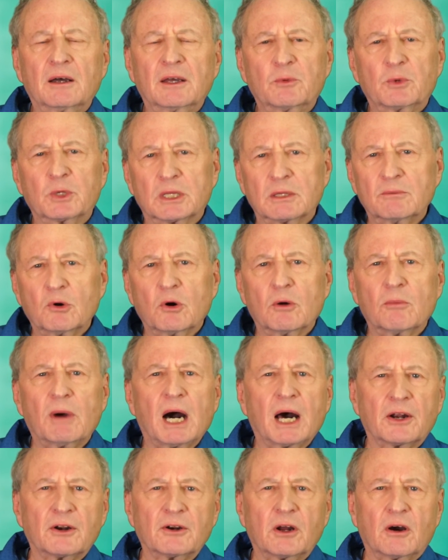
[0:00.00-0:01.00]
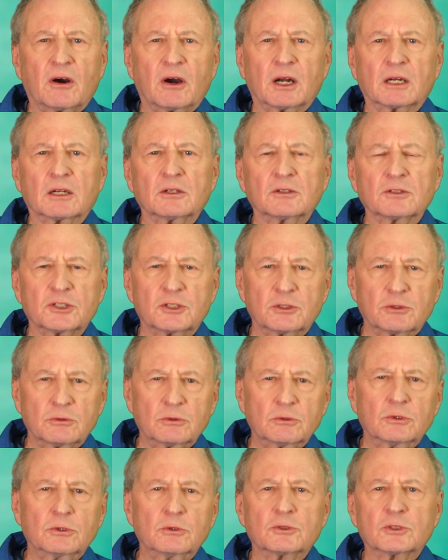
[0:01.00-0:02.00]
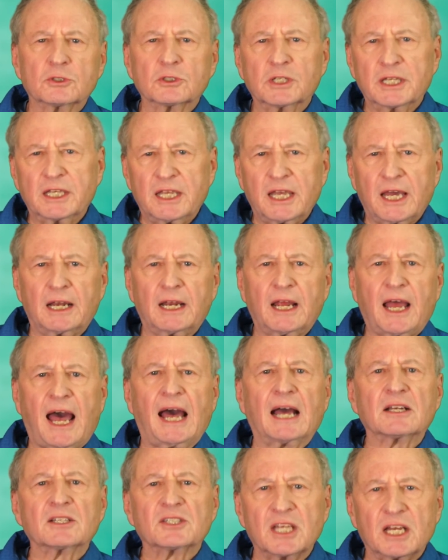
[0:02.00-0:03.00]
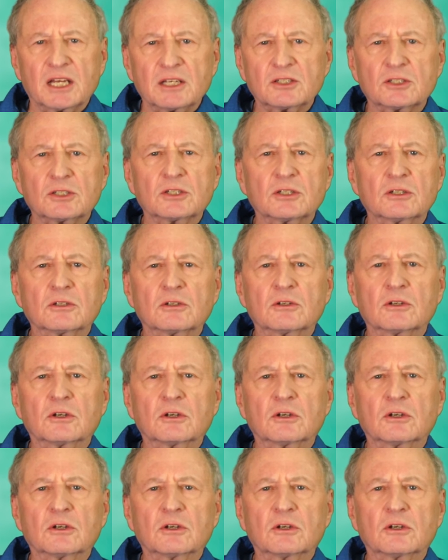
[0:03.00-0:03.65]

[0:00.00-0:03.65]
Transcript: with the more modern articles you usually get access,